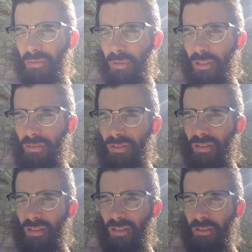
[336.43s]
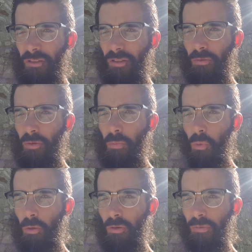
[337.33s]
because there were
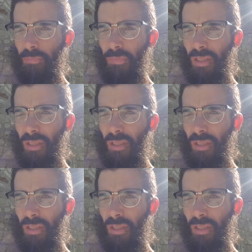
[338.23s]
more